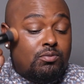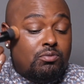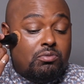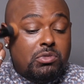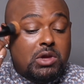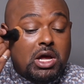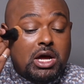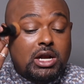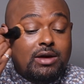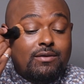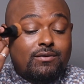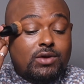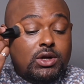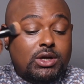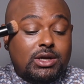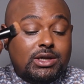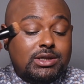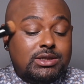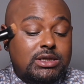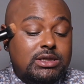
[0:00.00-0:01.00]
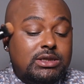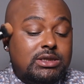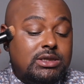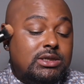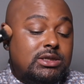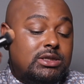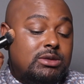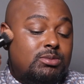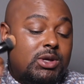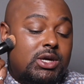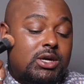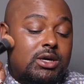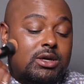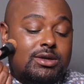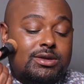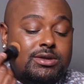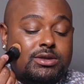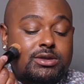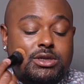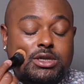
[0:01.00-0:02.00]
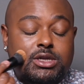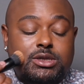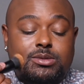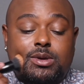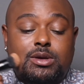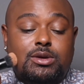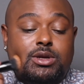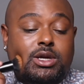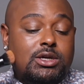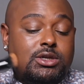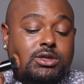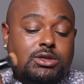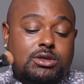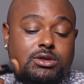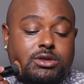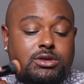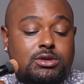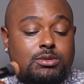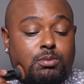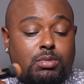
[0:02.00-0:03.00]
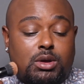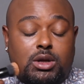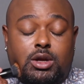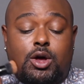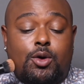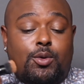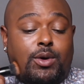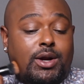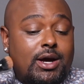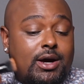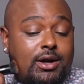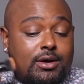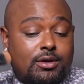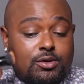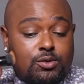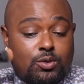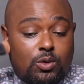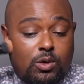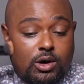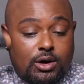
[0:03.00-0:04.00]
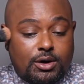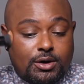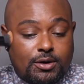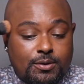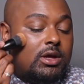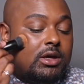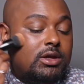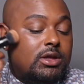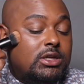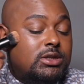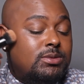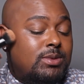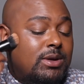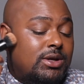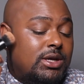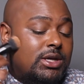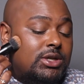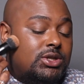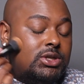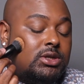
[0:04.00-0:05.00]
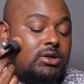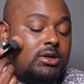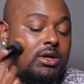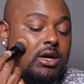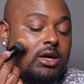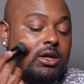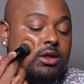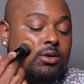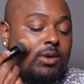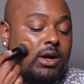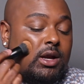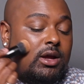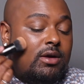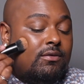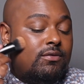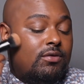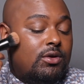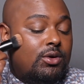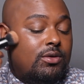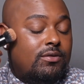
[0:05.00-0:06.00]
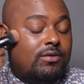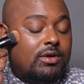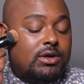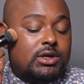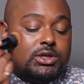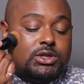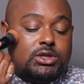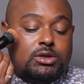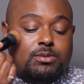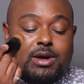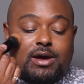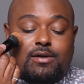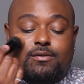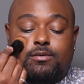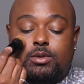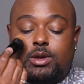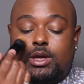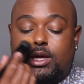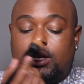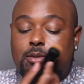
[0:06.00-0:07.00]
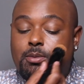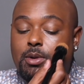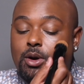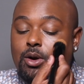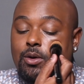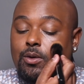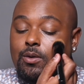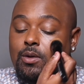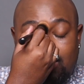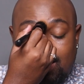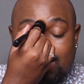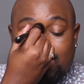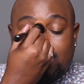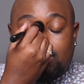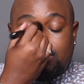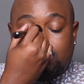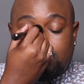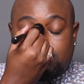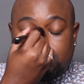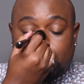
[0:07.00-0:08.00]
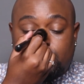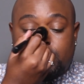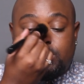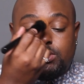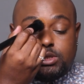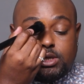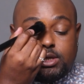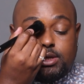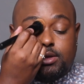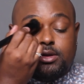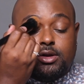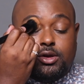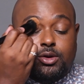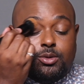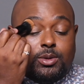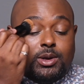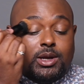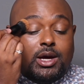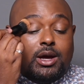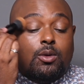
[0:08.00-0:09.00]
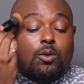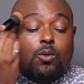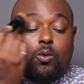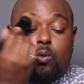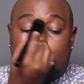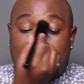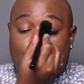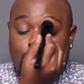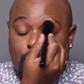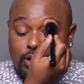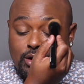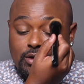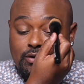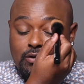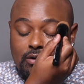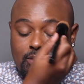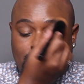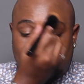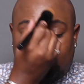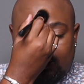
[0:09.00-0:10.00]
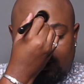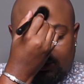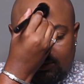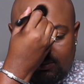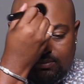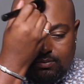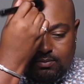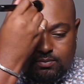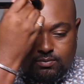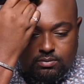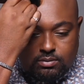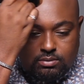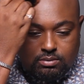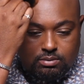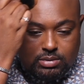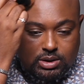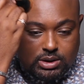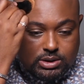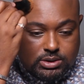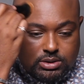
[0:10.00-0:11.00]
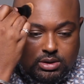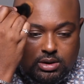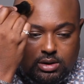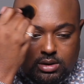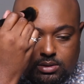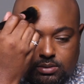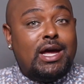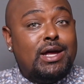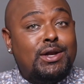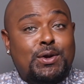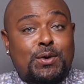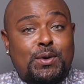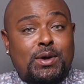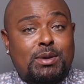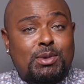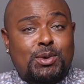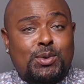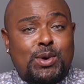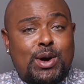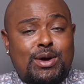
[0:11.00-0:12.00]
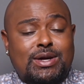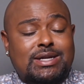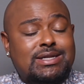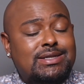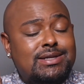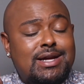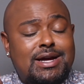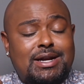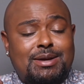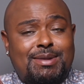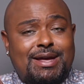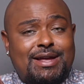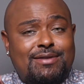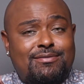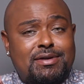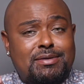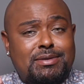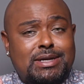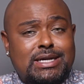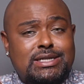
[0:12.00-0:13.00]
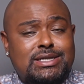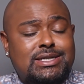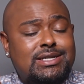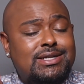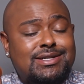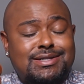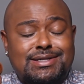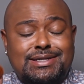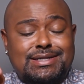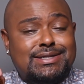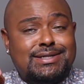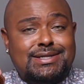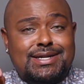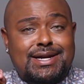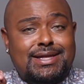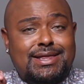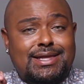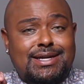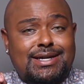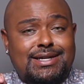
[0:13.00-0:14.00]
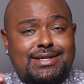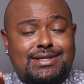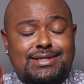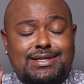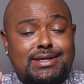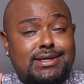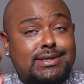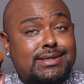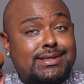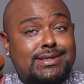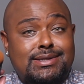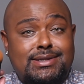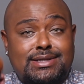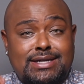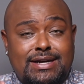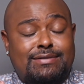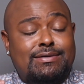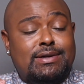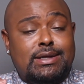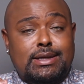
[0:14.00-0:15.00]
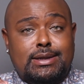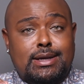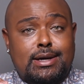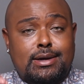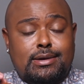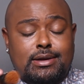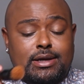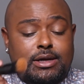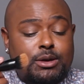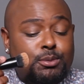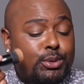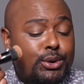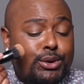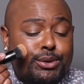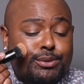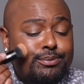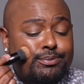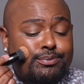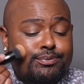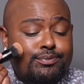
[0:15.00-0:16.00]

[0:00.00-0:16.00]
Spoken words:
not even in existence because these foundations blow it out of the water. Like this foundation and the Radiant Fluid Foundation Matte from Peau, that is what Shade and Illuminate wanted to be. But it's not. And don't get me wrong, it's not a bad foundation. It's just not these, and it's definitely not Peau.